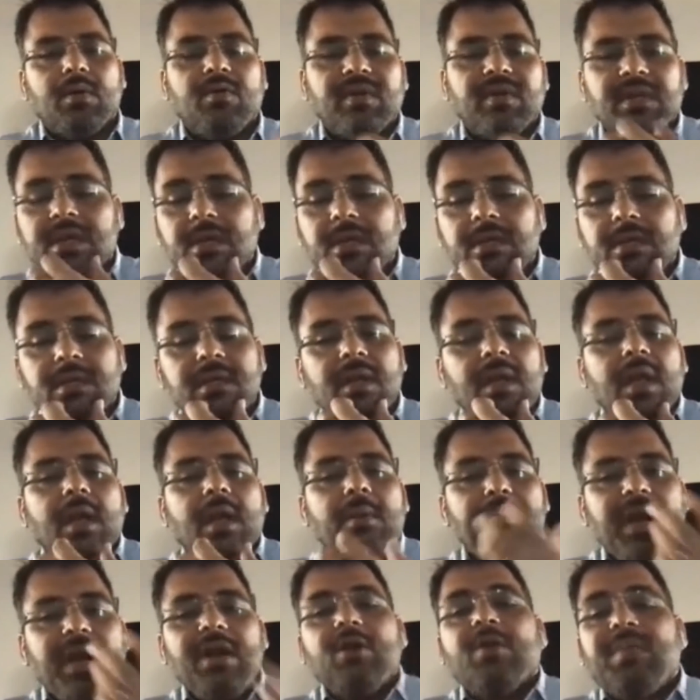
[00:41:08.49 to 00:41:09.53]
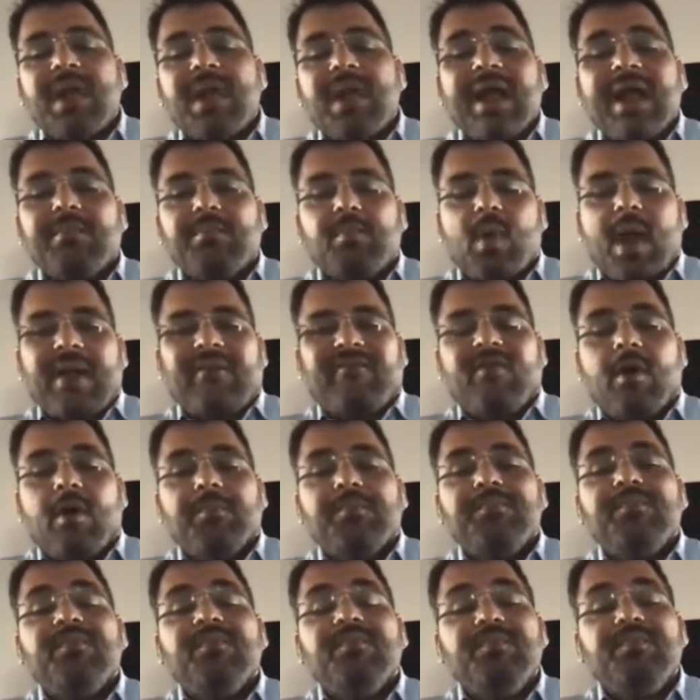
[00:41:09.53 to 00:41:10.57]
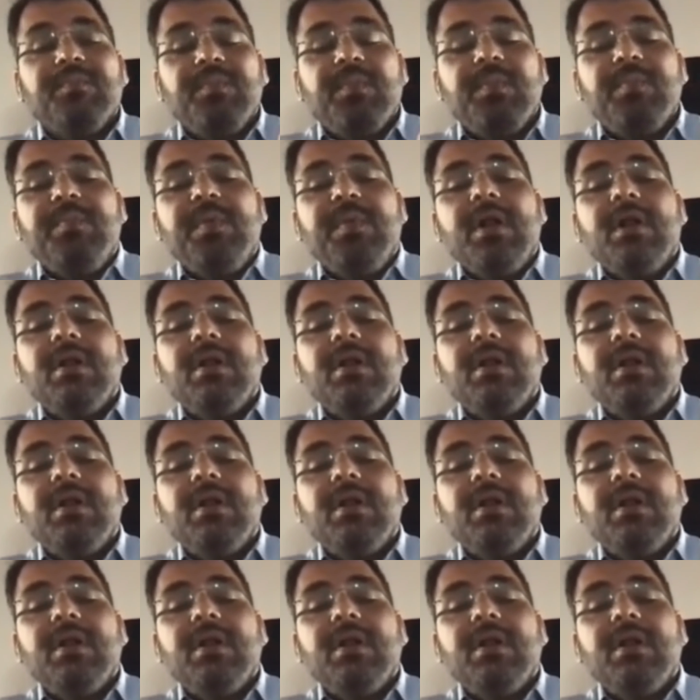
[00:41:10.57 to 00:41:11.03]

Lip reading: over the years. Build your brand platform.